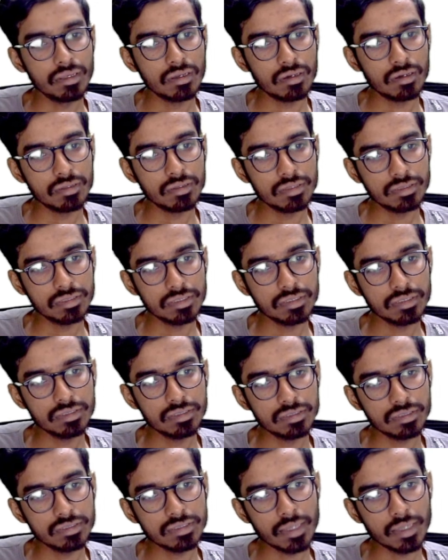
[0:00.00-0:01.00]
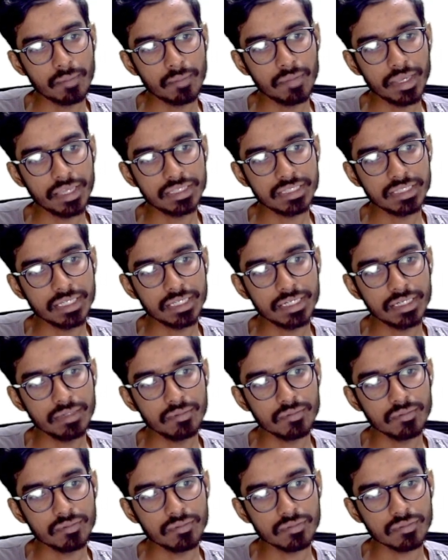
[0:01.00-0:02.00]
So this is summation
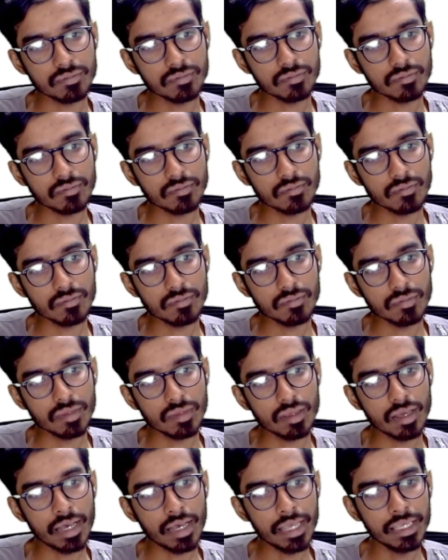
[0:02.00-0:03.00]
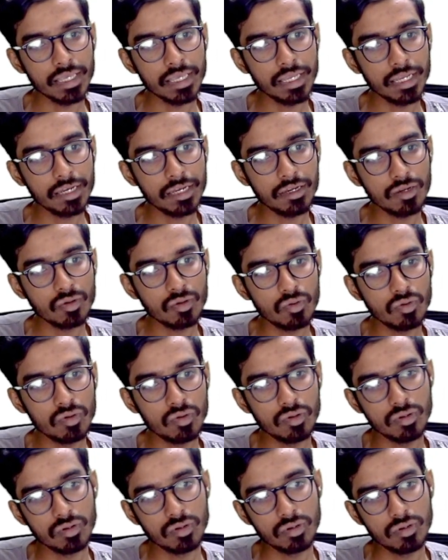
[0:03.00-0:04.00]
I into
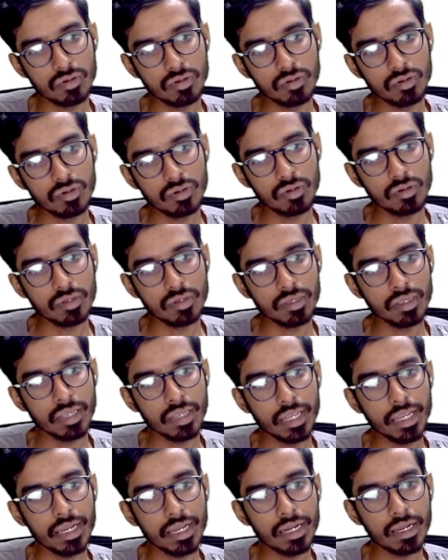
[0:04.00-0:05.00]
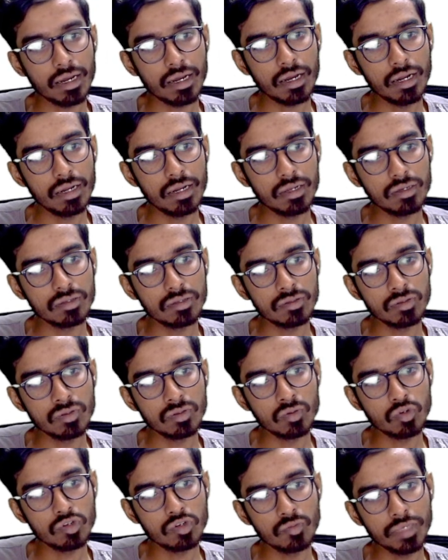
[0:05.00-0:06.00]
A dot
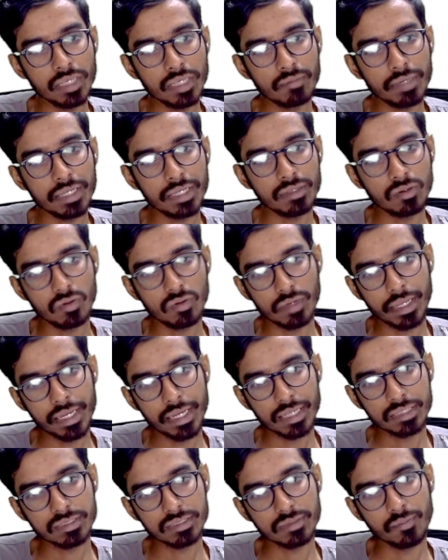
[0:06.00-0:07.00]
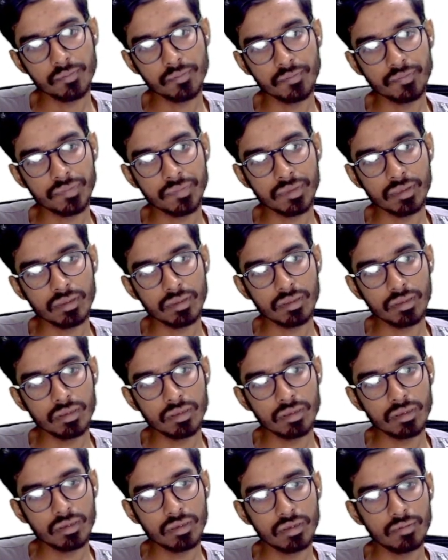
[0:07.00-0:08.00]
dou B by dou X
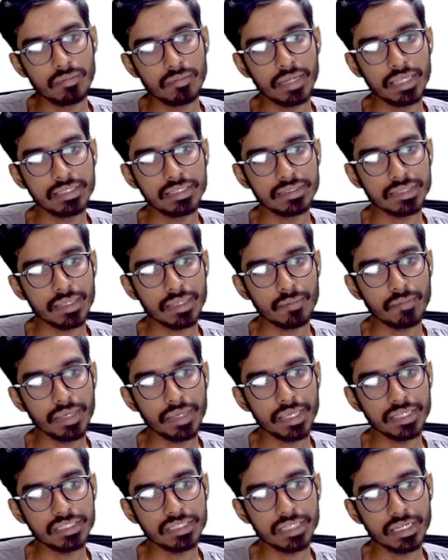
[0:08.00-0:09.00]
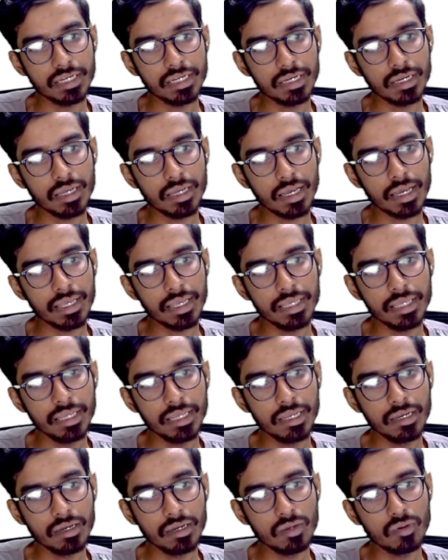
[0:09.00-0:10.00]
plus summation I
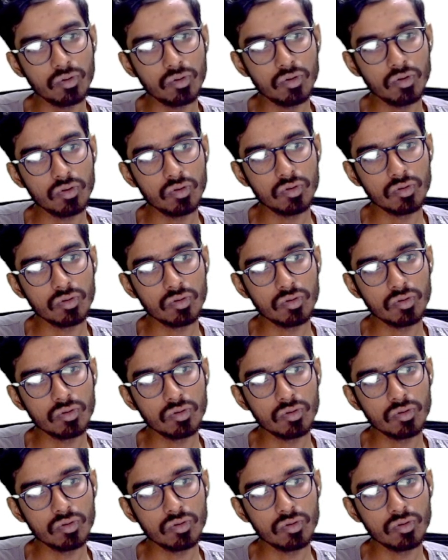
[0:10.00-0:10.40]
into